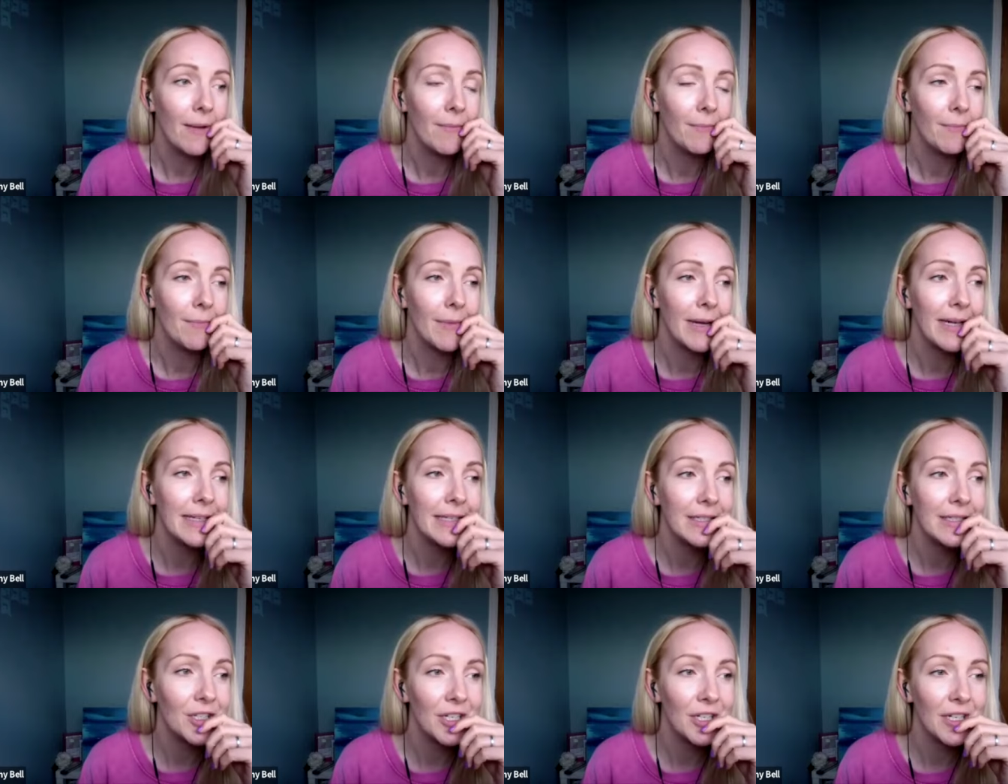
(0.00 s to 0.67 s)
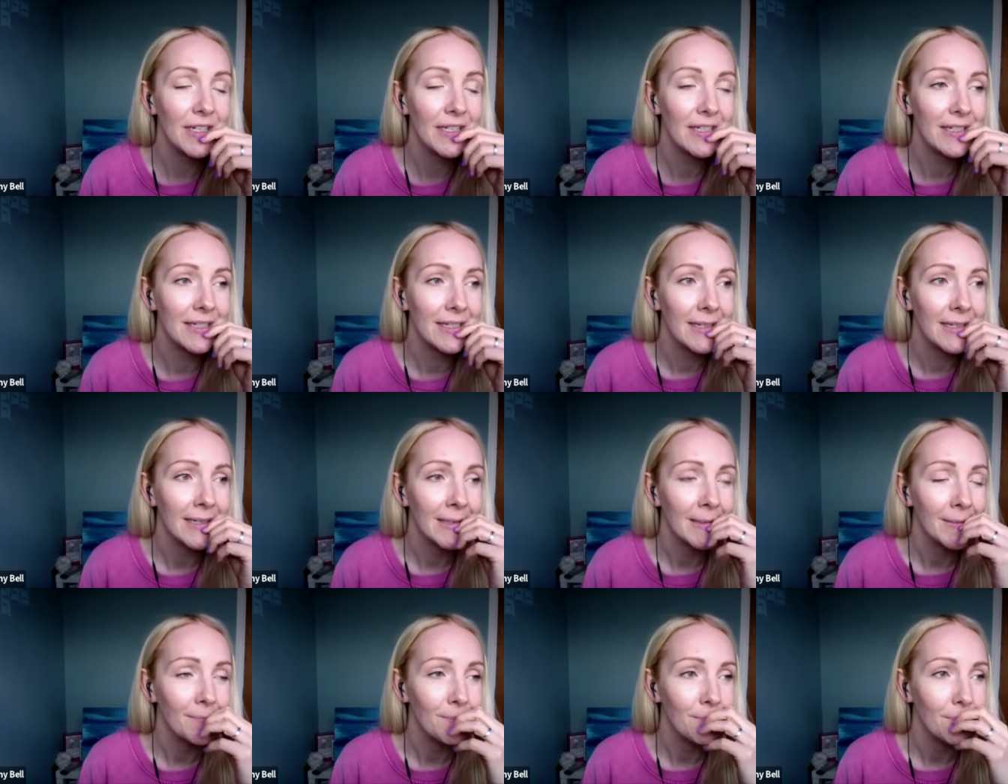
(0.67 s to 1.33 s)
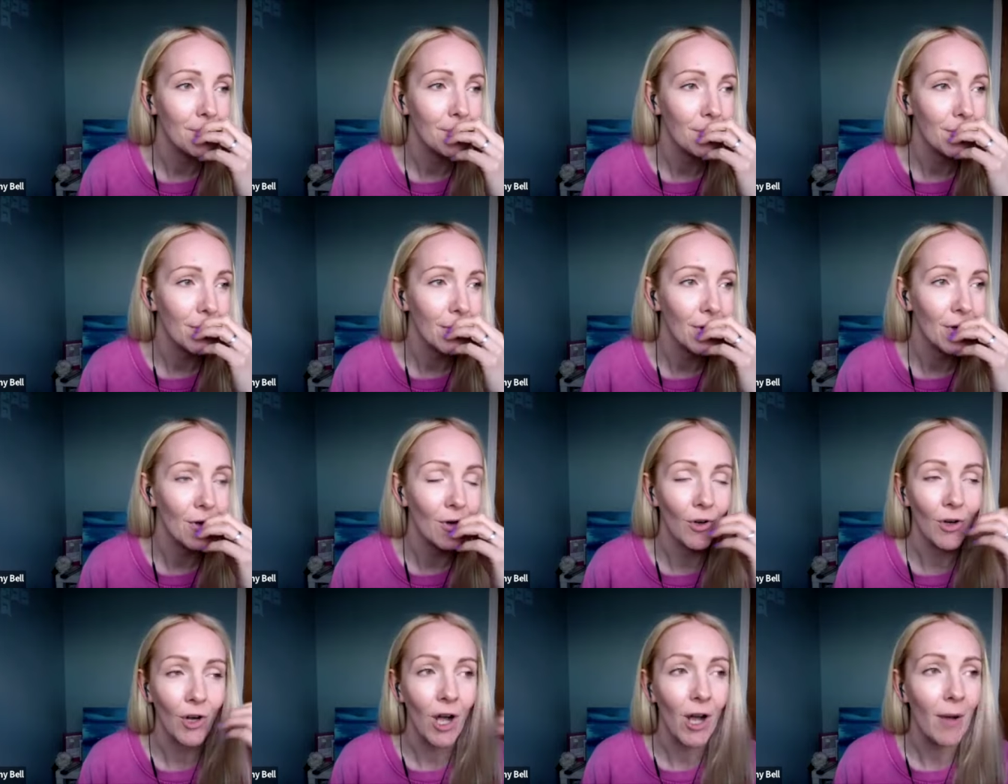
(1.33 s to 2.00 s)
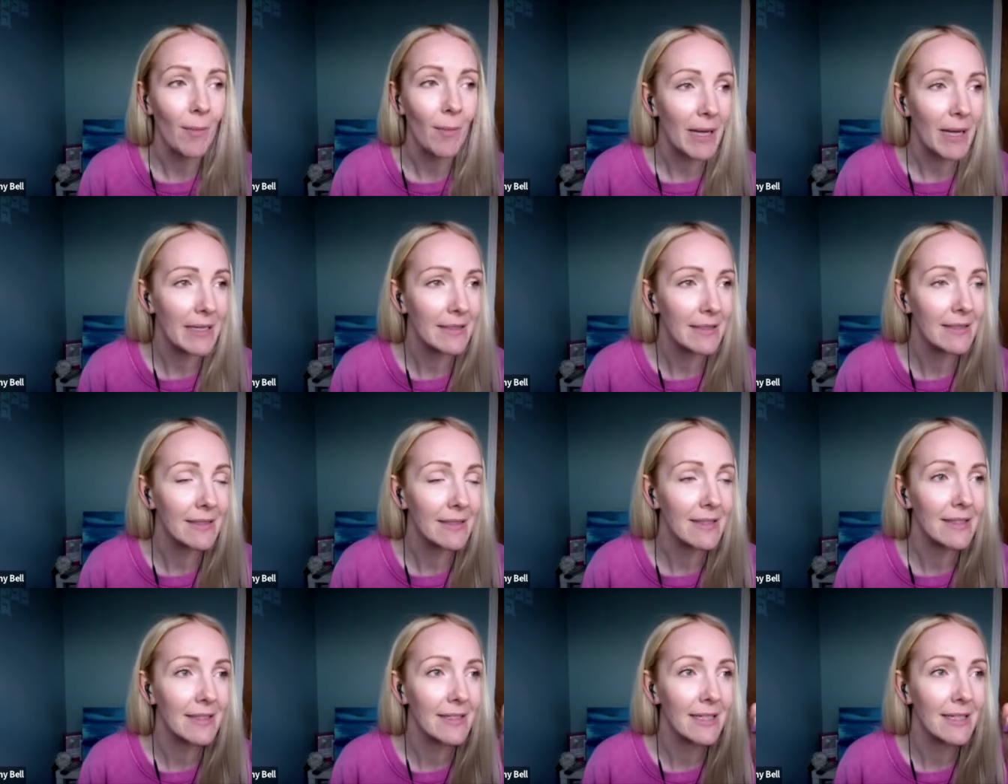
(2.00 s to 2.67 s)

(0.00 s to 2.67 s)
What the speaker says: messages or comments,